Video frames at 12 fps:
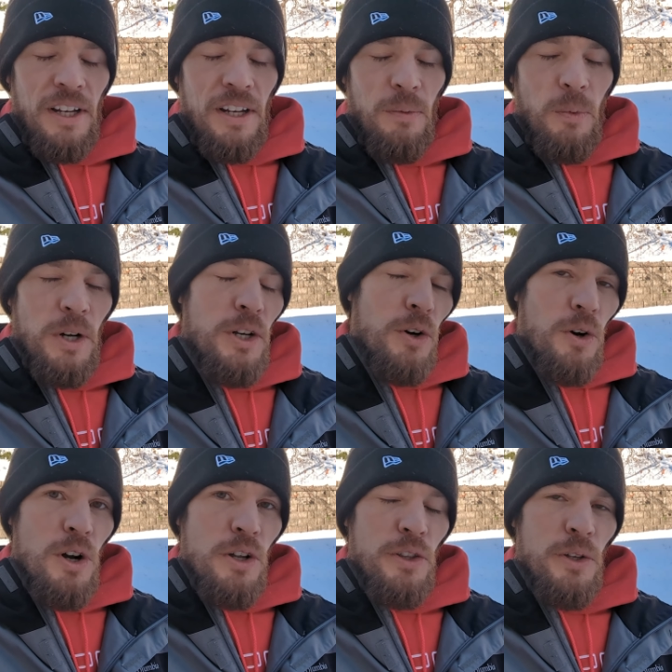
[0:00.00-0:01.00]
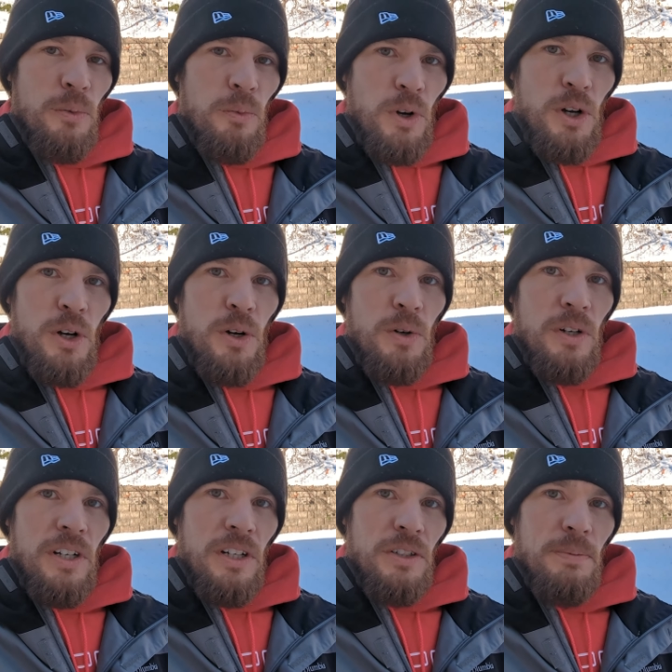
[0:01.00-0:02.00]
when you're on the road,
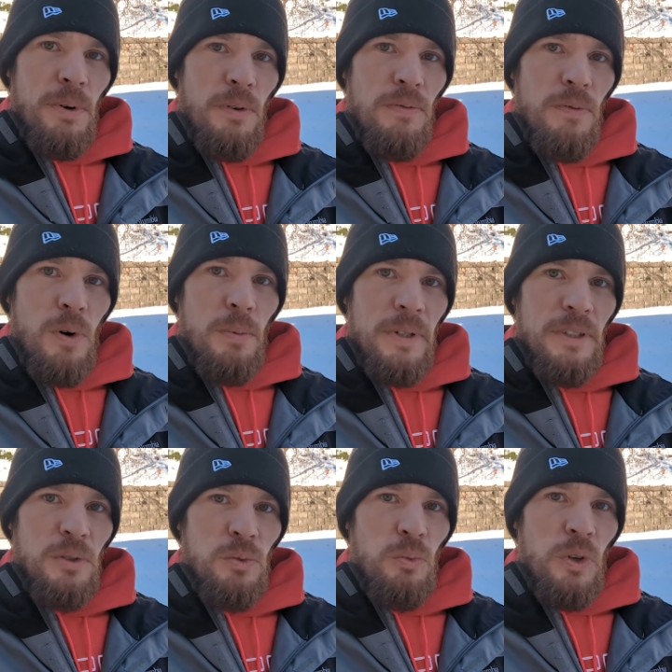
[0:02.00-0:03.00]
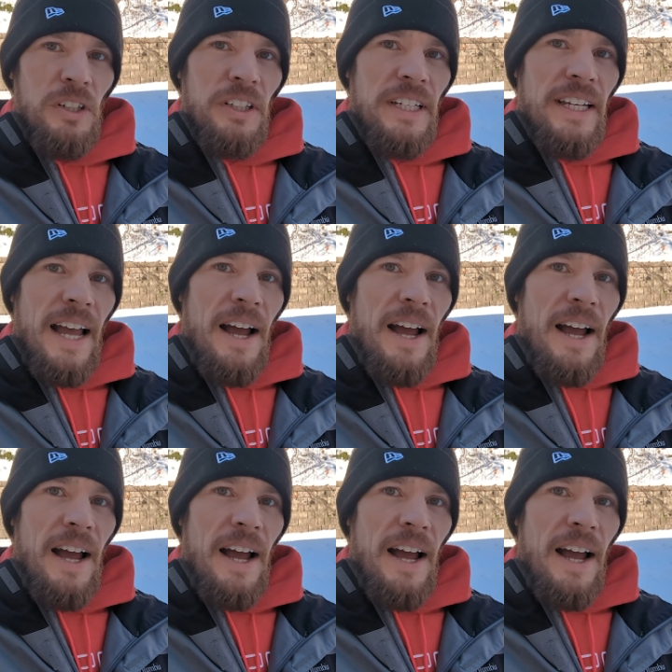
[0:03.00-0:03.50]
does performance really